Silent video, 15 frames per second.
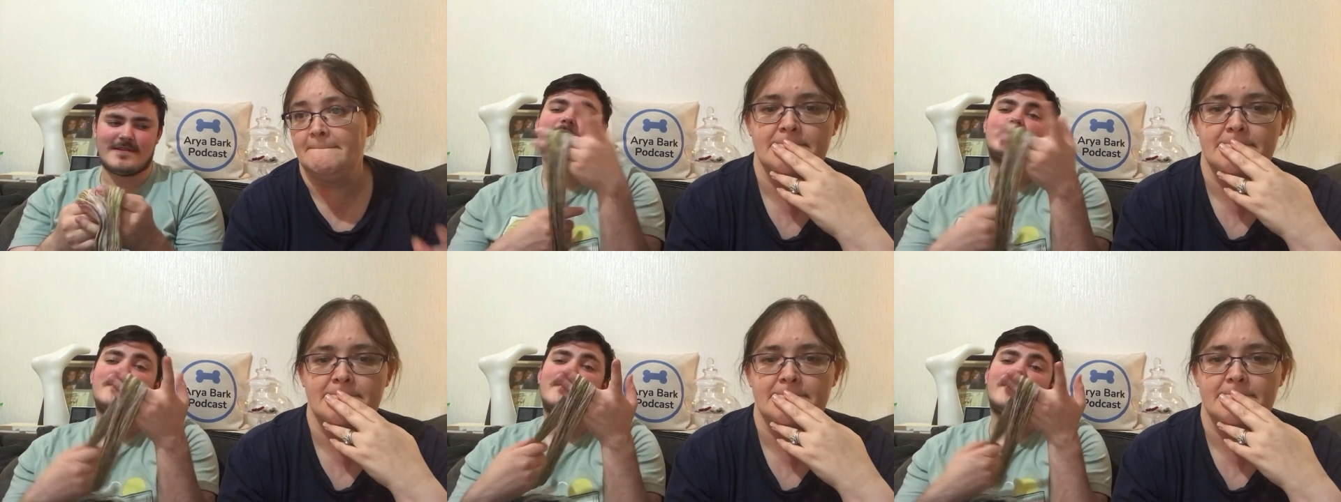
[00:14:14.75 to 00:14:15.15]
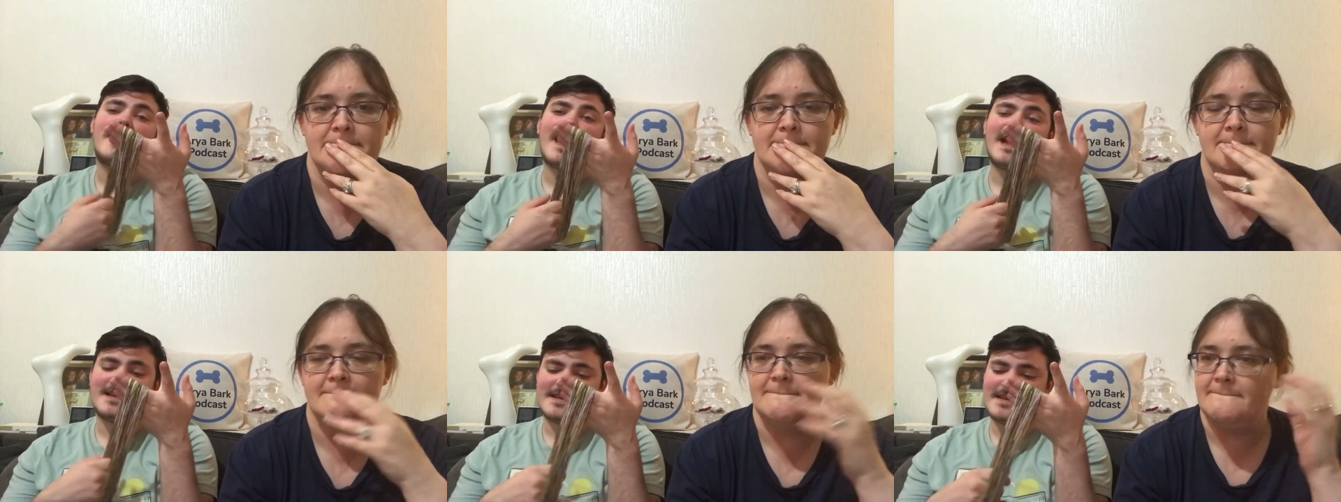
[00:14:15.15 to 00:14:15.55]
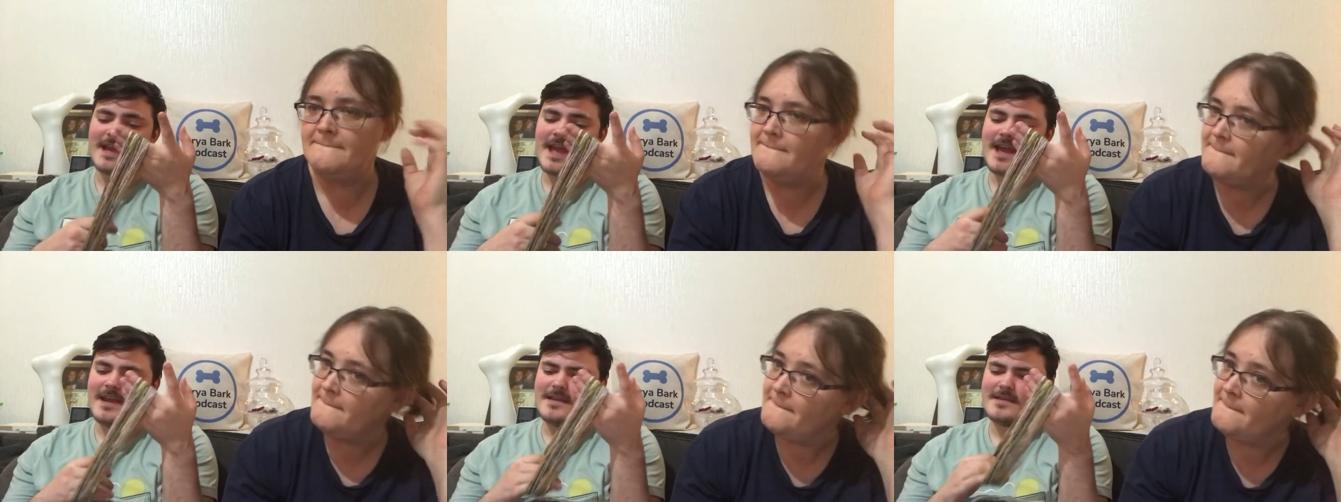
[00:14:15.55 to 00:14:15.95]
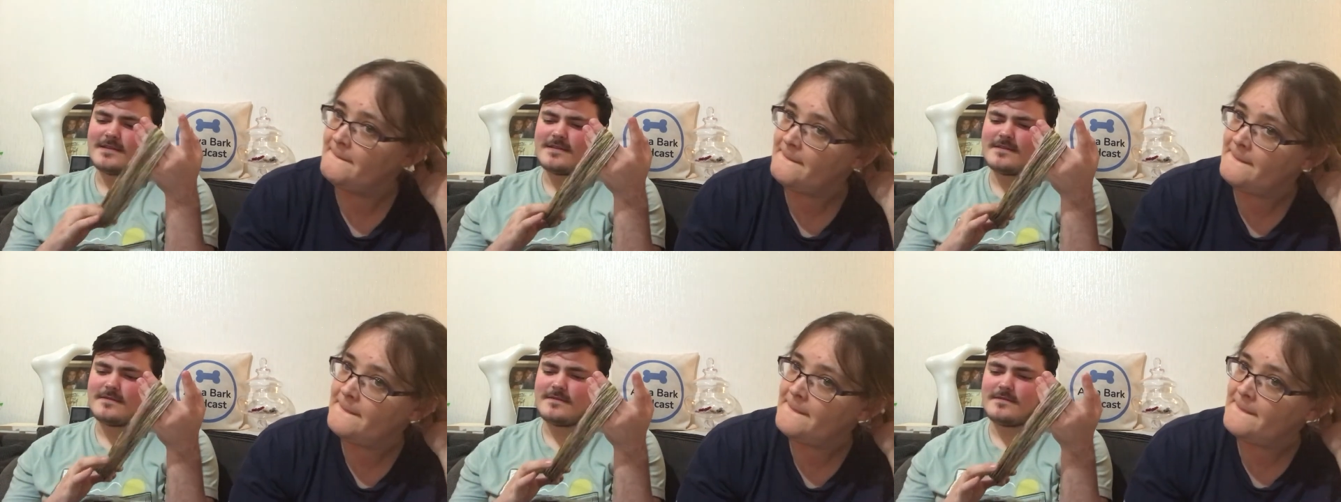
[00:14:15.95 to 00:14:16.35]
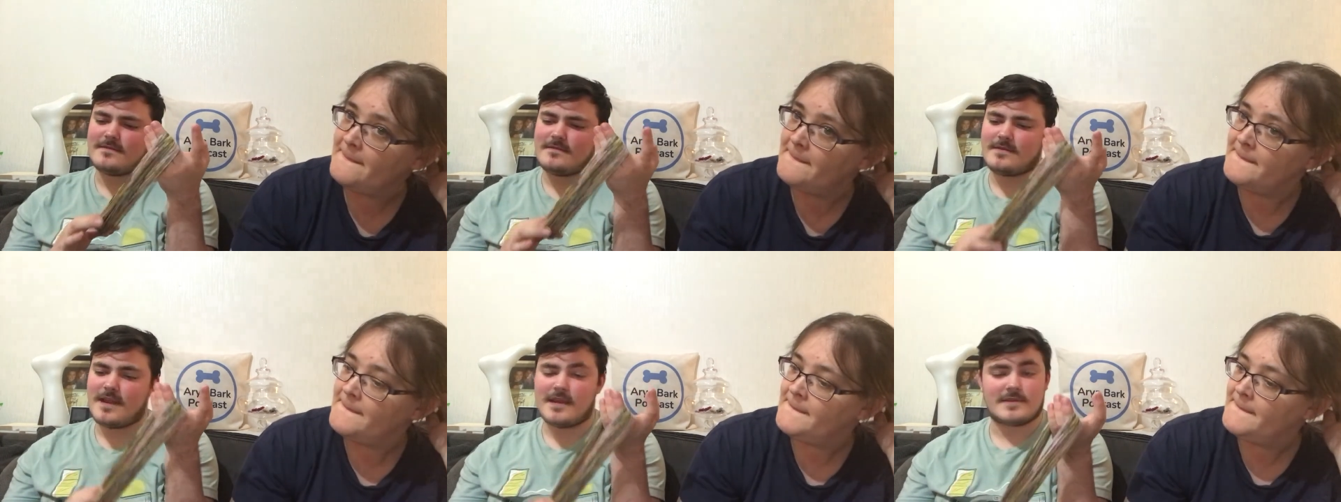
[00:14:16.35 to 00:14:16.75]
Speaker 1: So this is
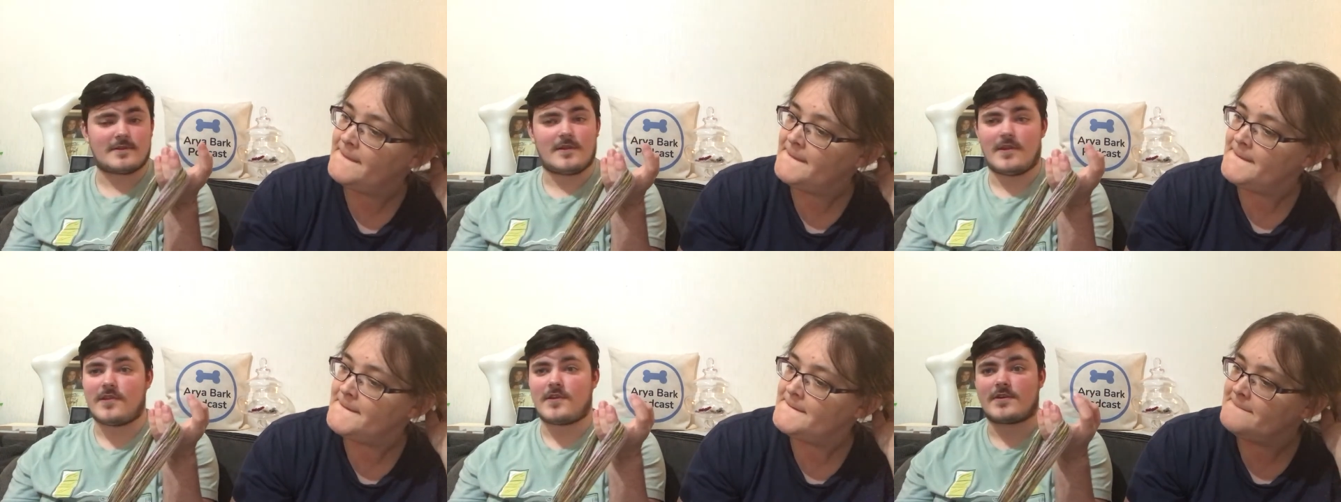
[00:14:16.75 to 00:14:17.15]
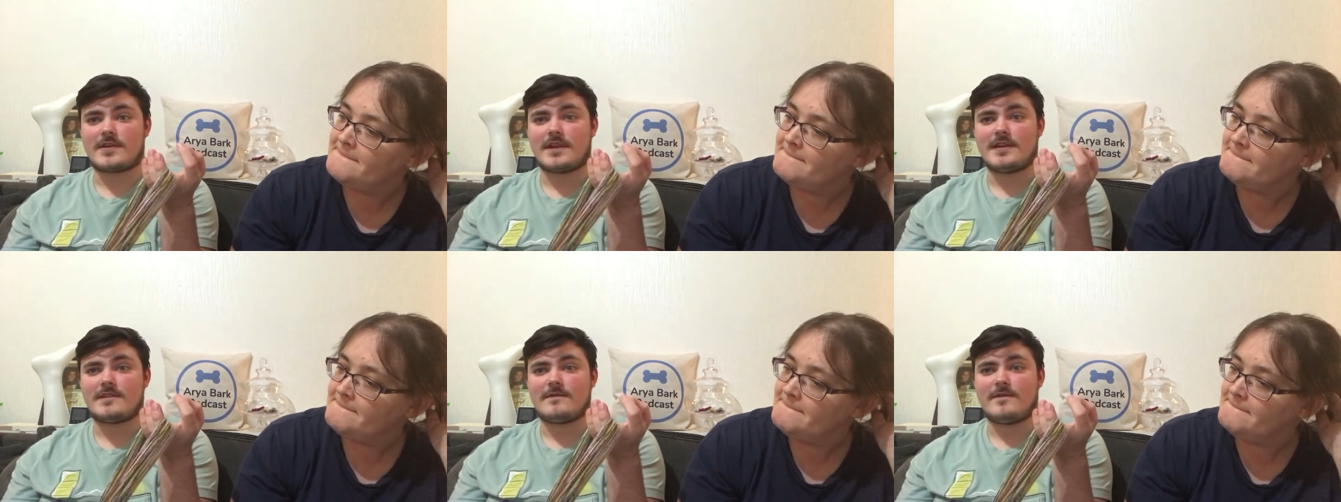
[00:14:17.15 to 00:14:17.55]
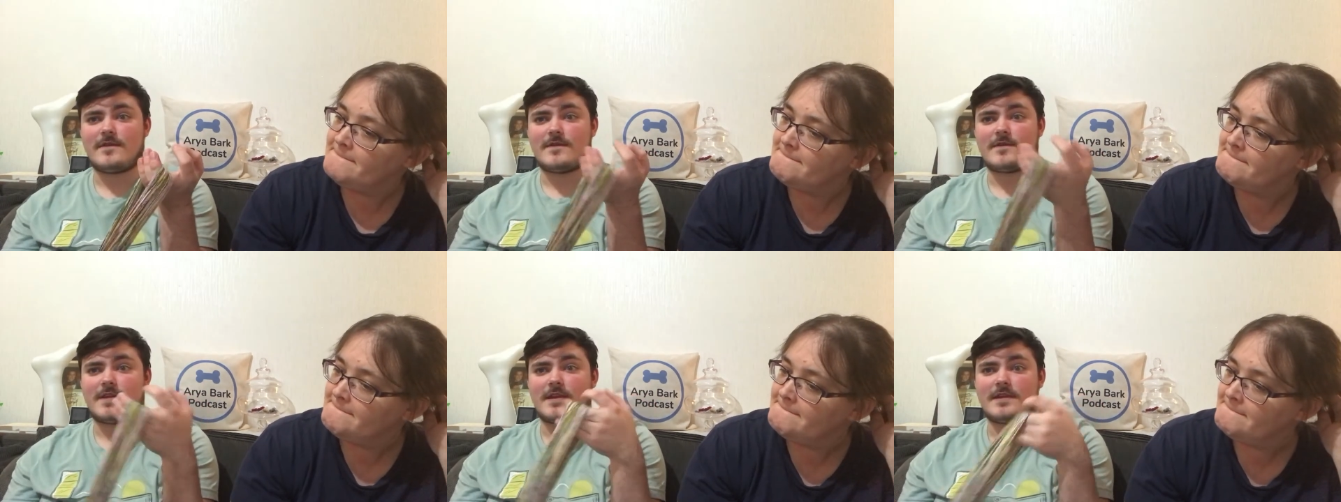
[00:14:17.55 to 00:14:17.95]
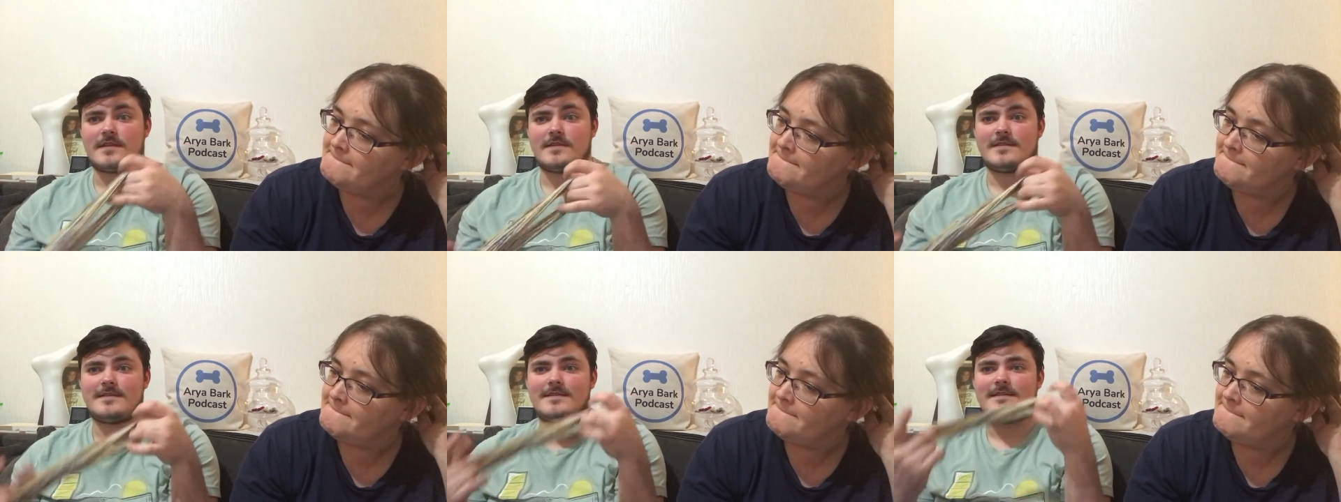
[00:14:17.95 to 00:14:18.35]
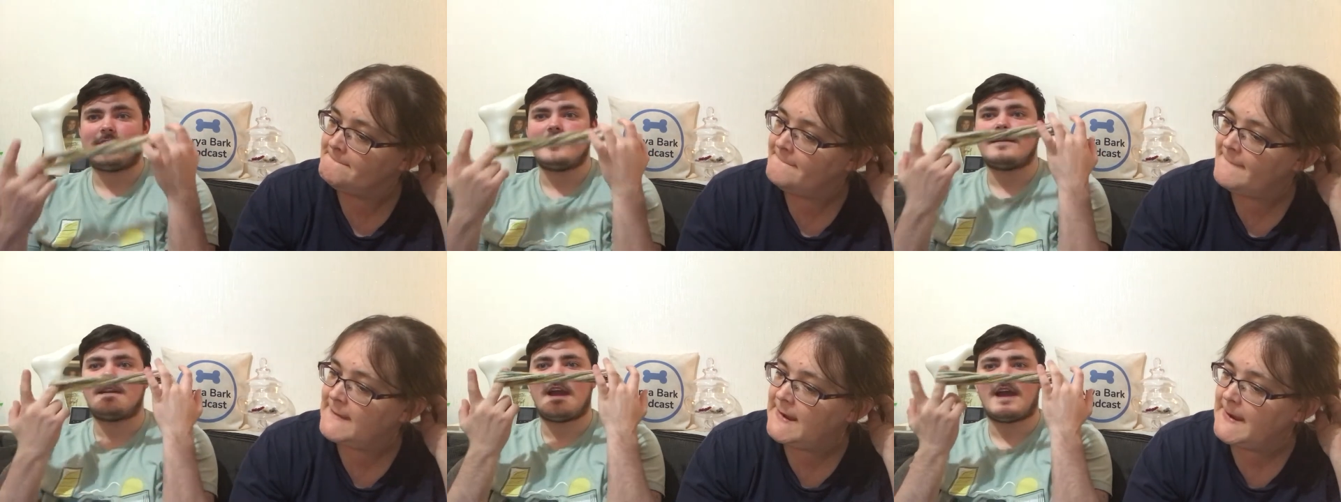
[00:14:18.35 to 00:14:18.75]
it's not the third day, it's the fourth day.
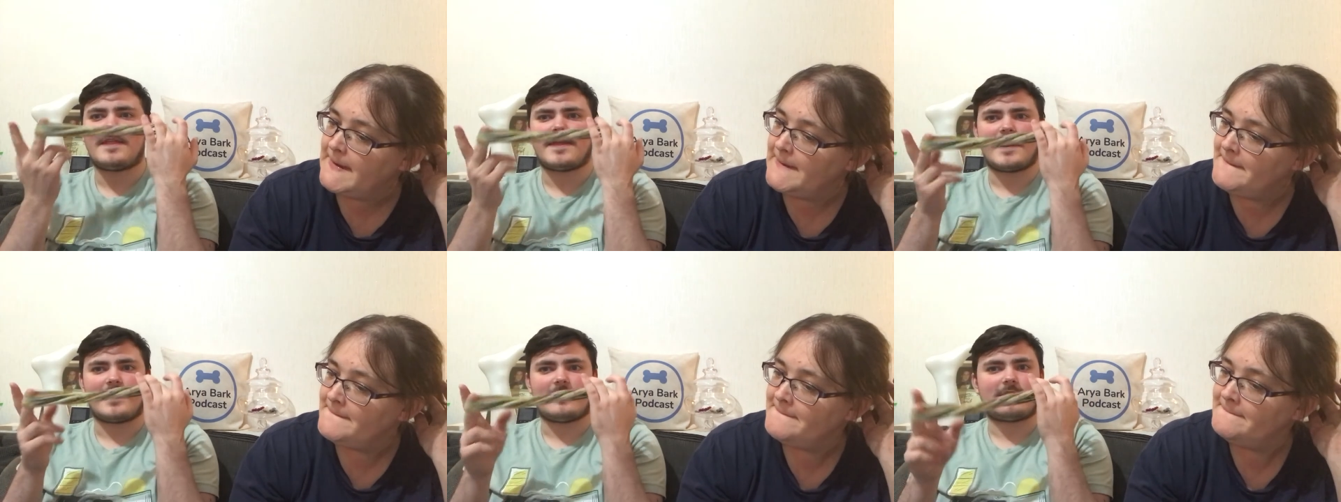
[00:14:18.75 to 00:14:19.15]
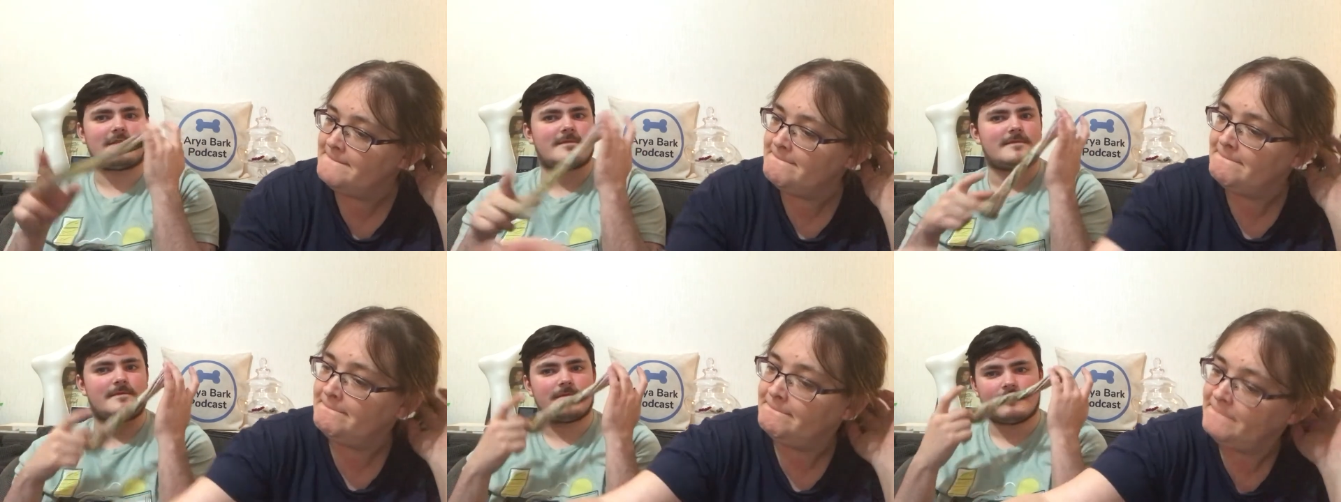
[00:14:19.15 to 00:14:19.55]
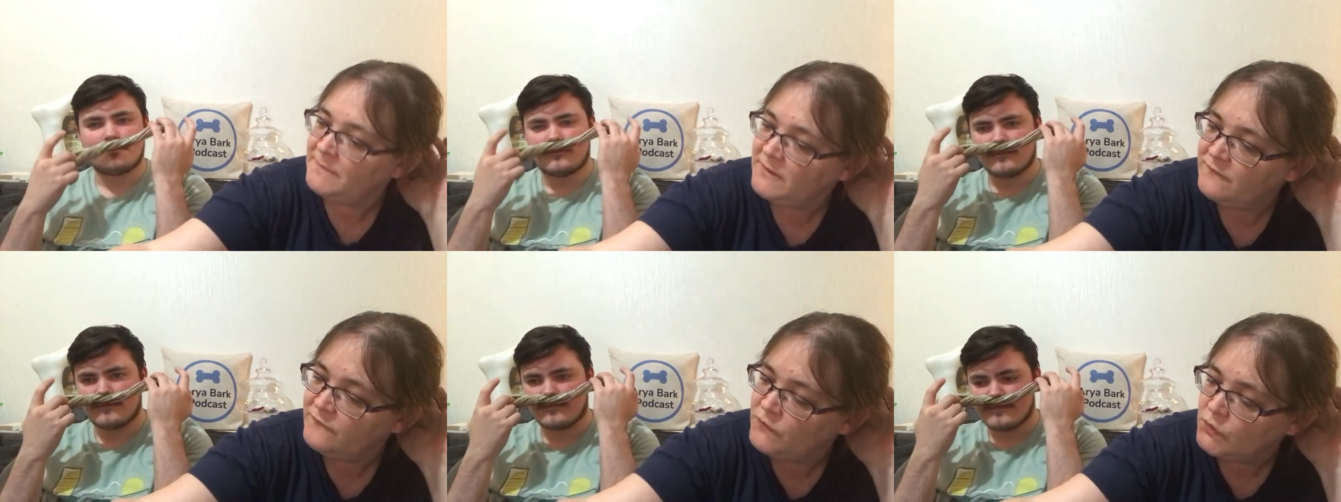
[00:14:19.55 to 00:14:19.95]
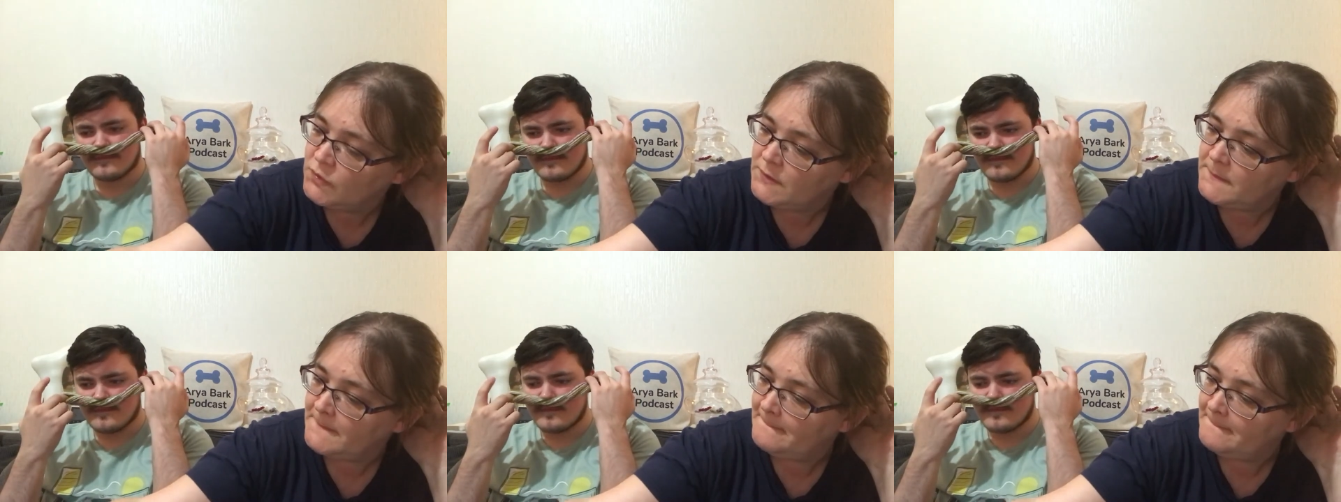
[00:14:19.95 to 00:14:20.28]
Yeah. I think. Four.